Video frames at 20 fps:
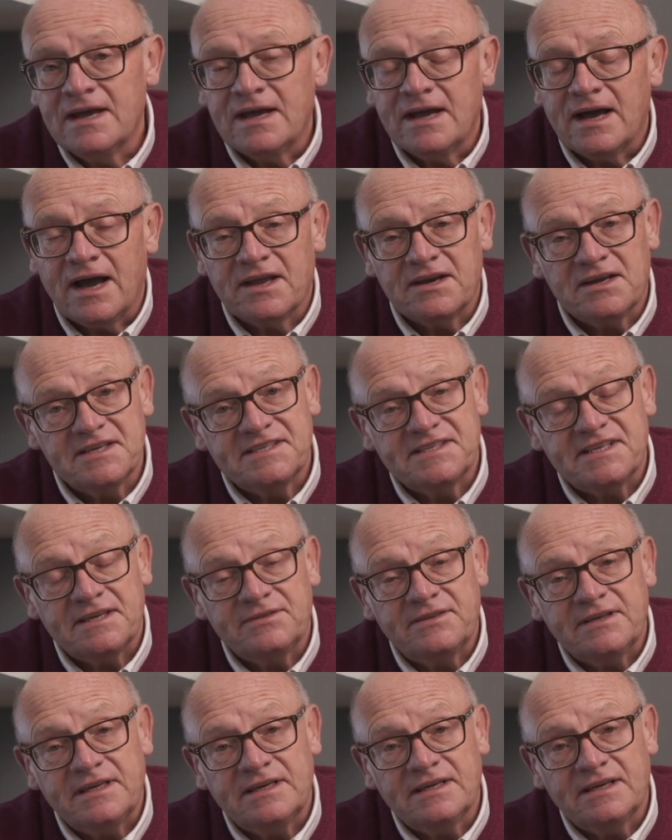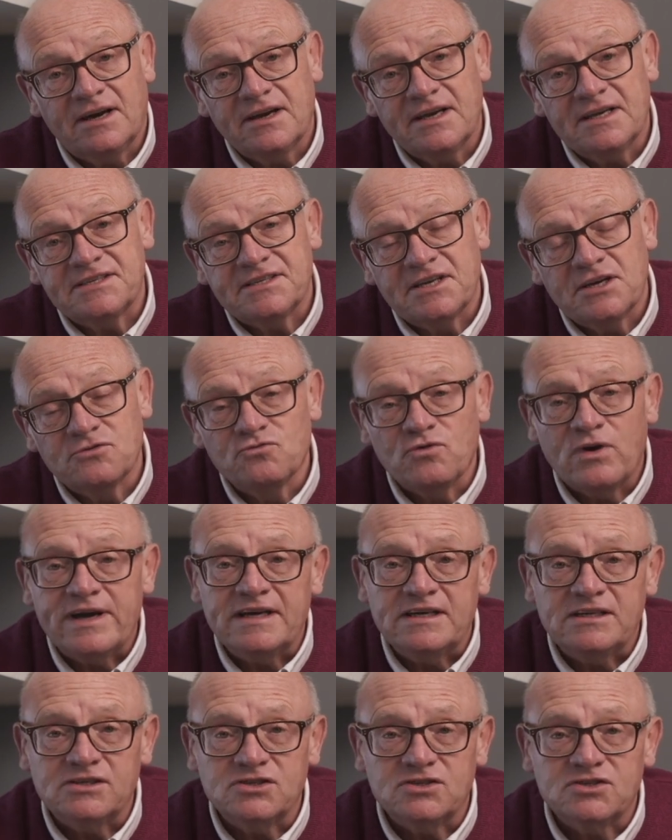And I set the ISO
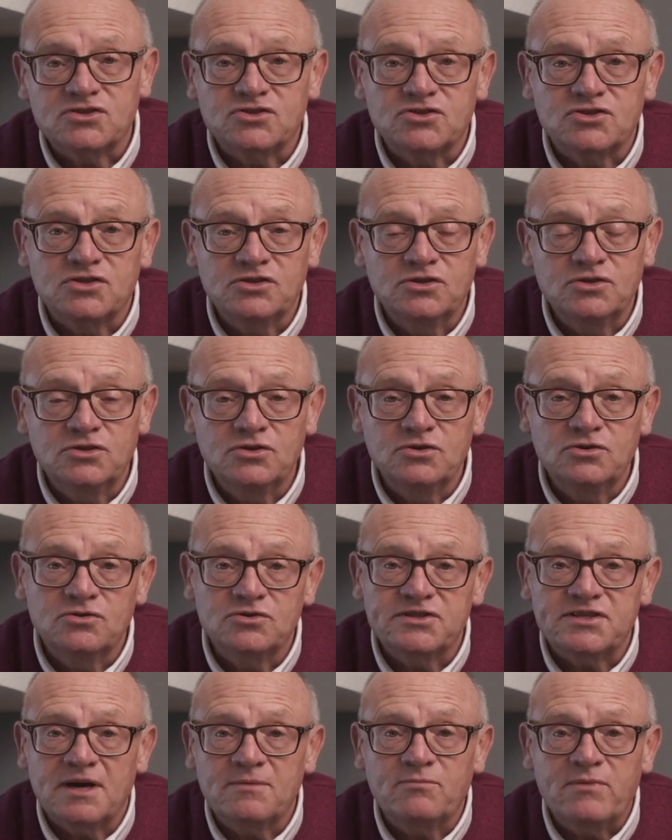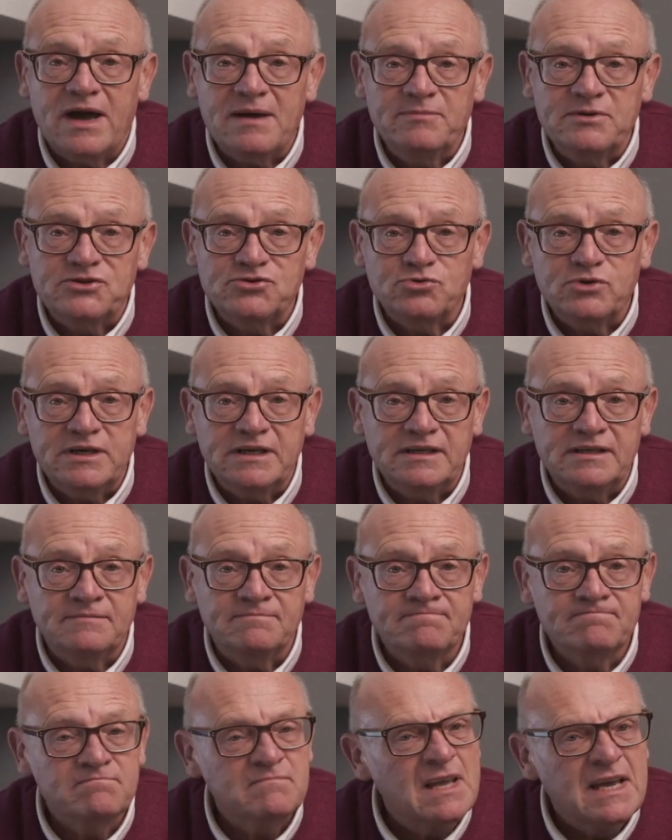range to somewhere between,
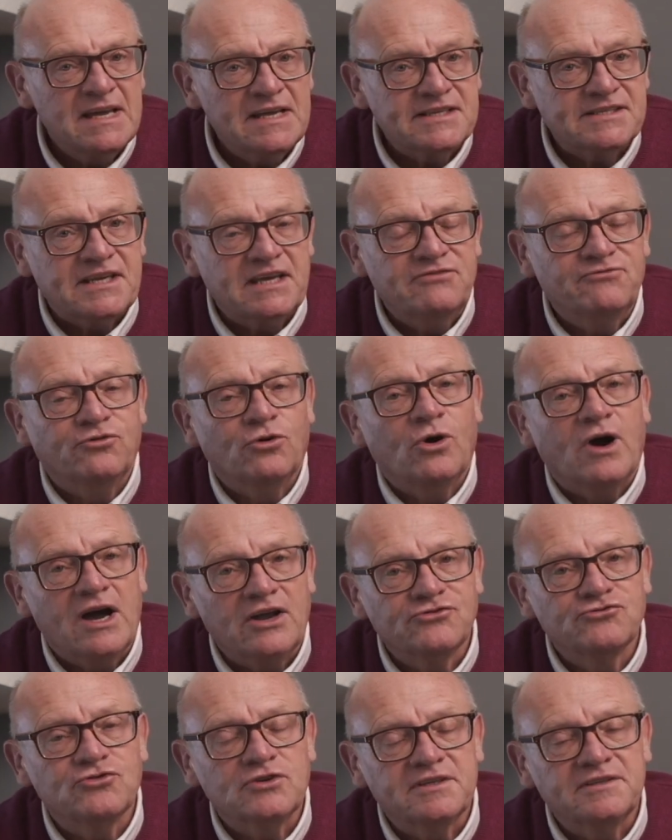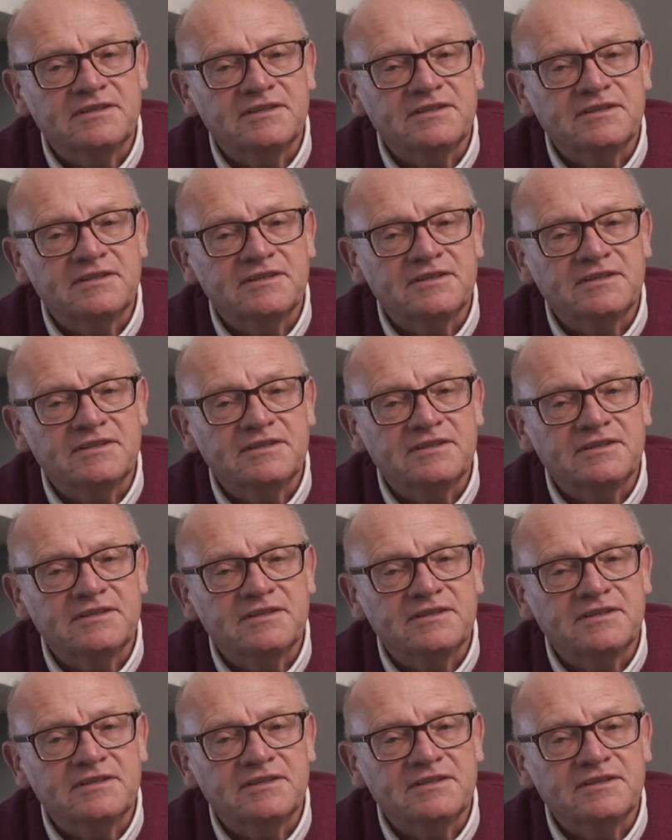say, 400